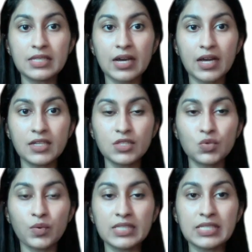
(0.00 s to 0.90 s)
in the eyes
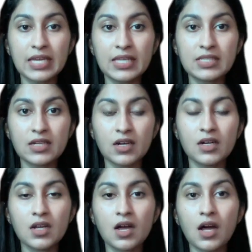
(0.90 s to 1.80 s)
with CSCR
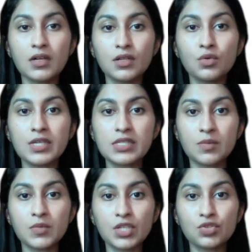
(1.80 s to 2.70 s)
undergoing
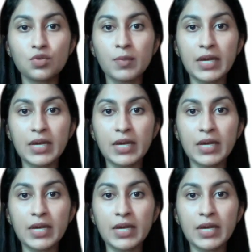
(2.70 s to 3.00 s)
subthreshold